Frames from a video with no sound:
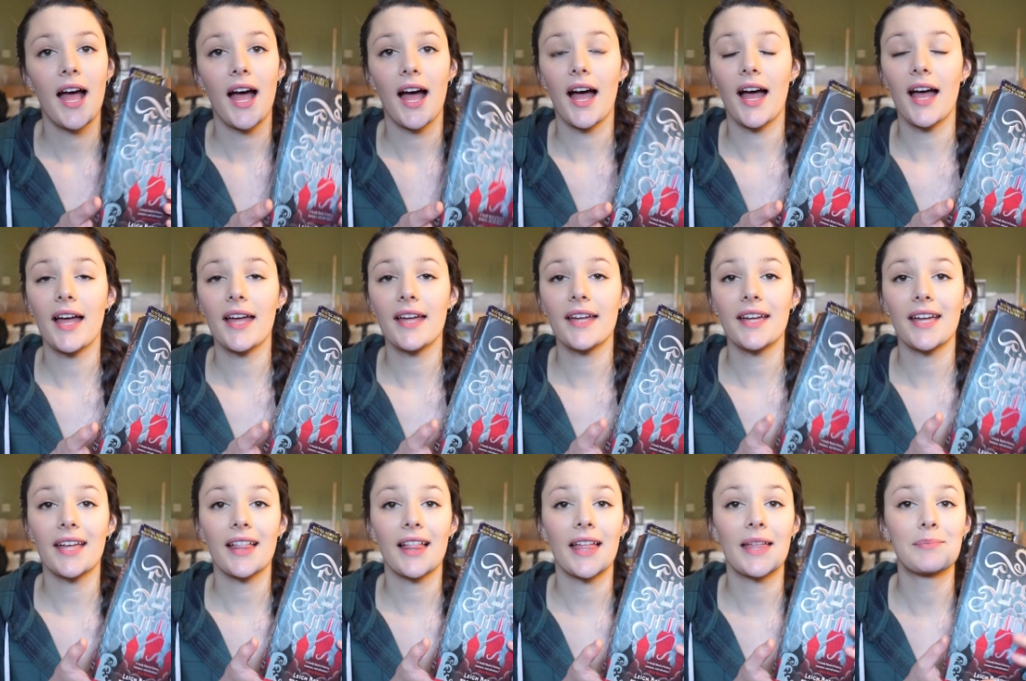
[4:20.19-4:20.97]

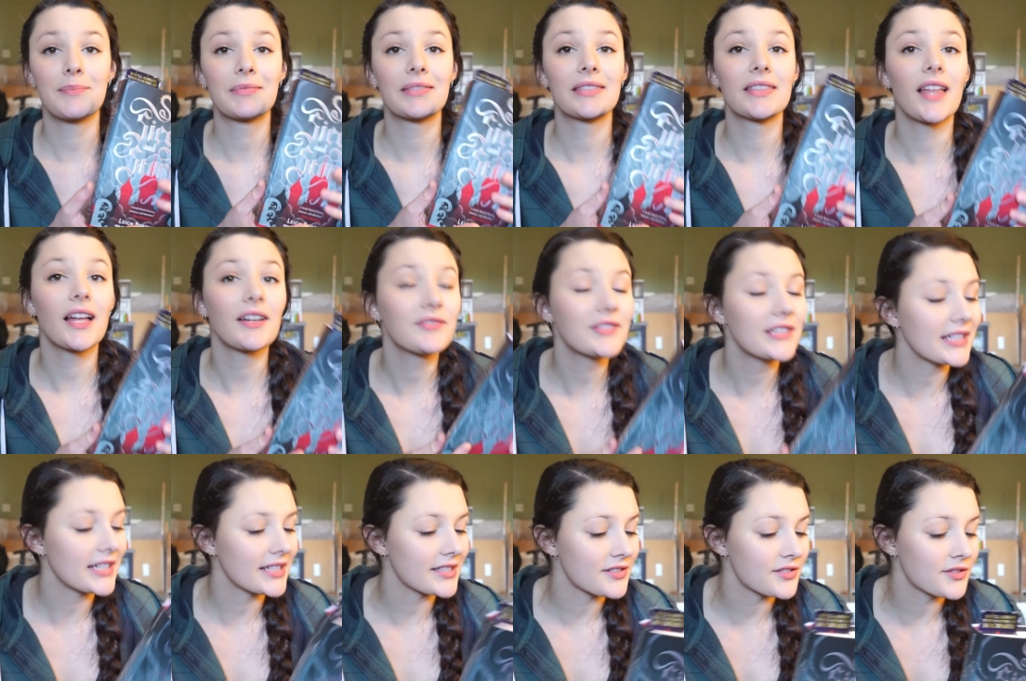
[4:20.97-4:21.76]
I am
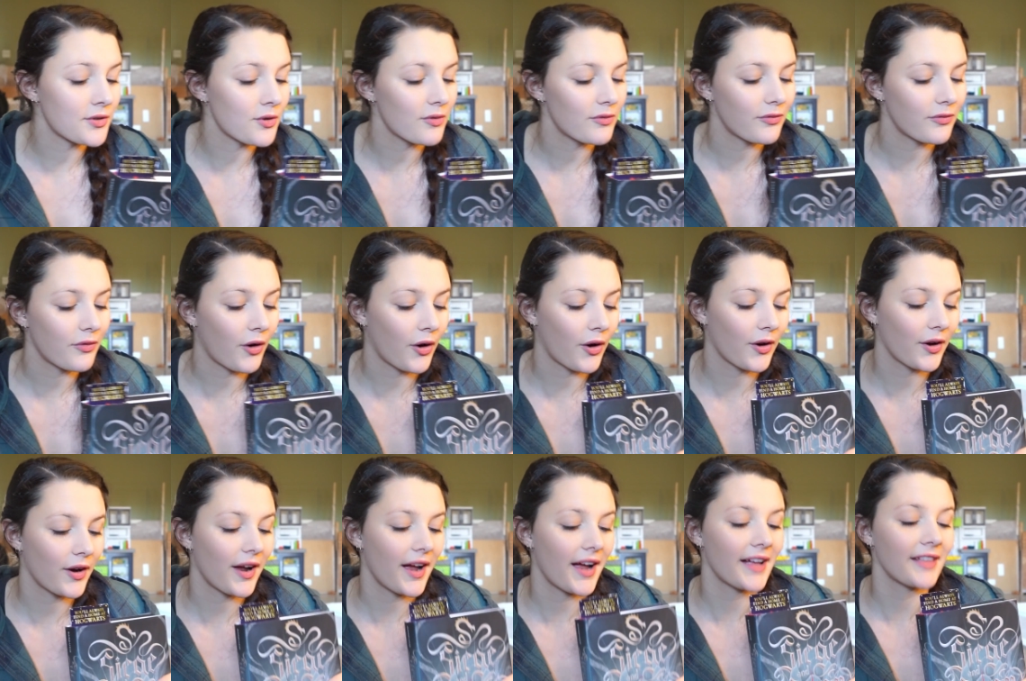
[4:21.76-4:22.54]
loving it so
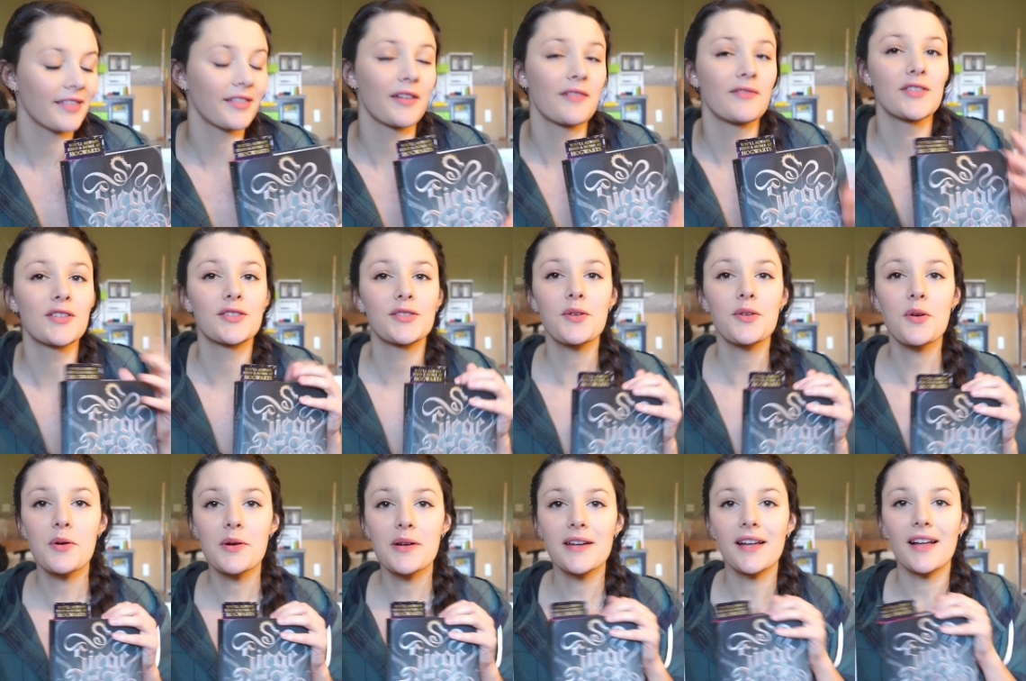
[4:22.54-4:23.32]
far. I love the
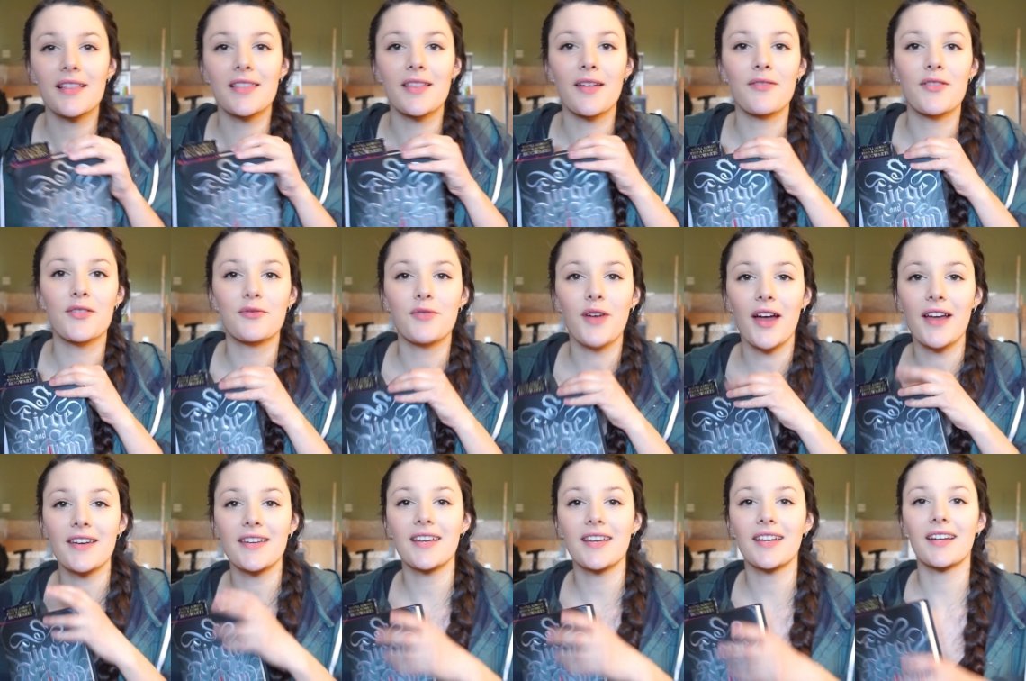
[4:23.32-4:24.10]
story, I love the
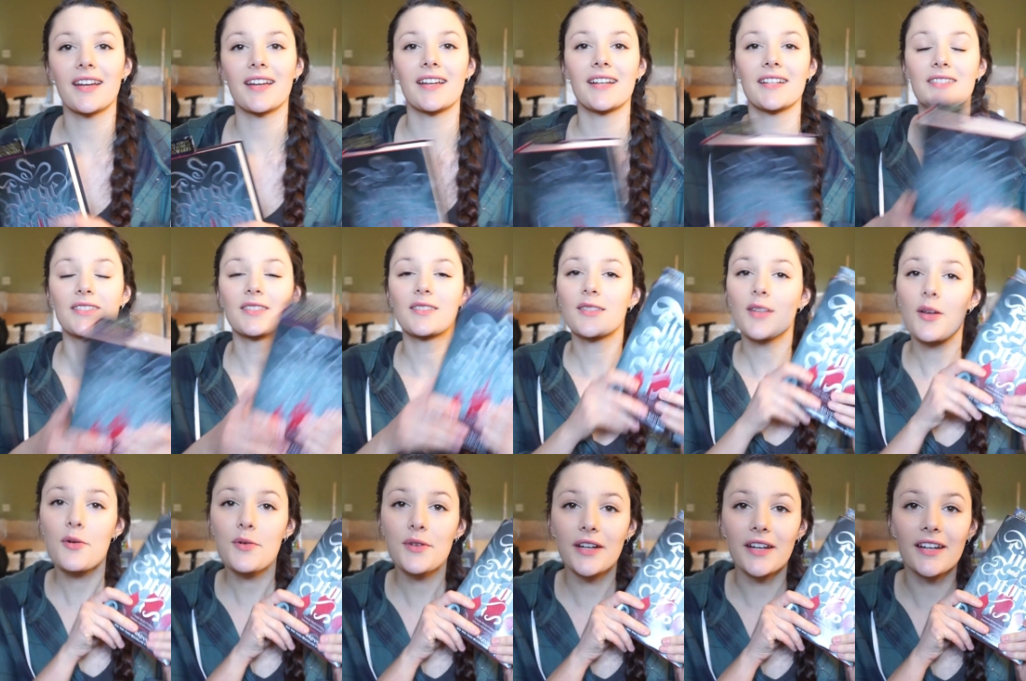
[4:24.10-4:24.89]
writing, it's
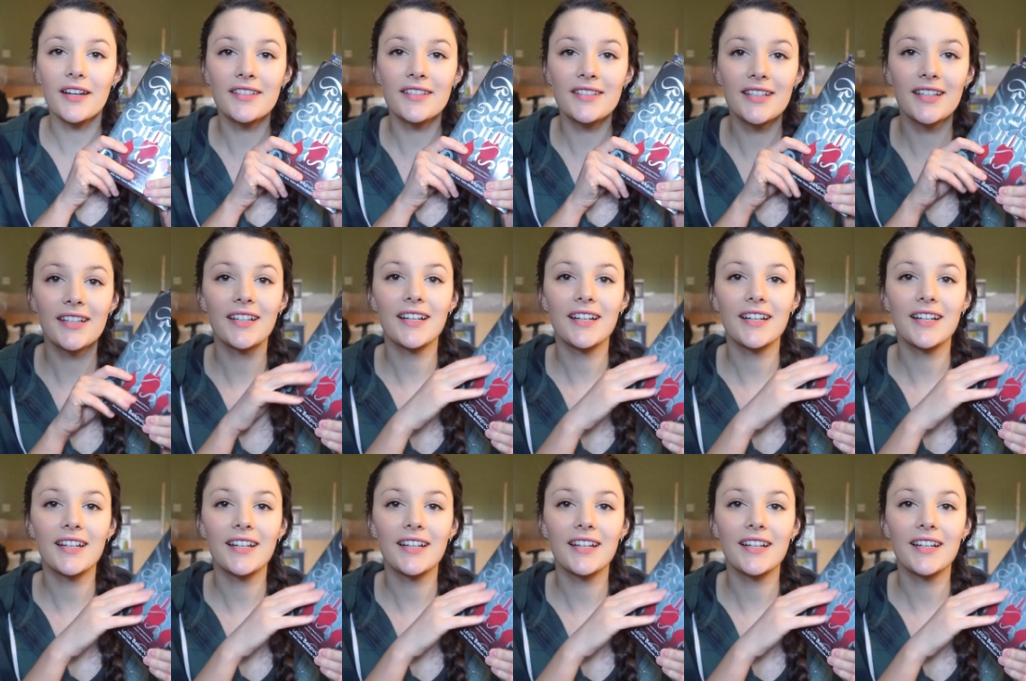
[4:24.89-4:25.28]
so good.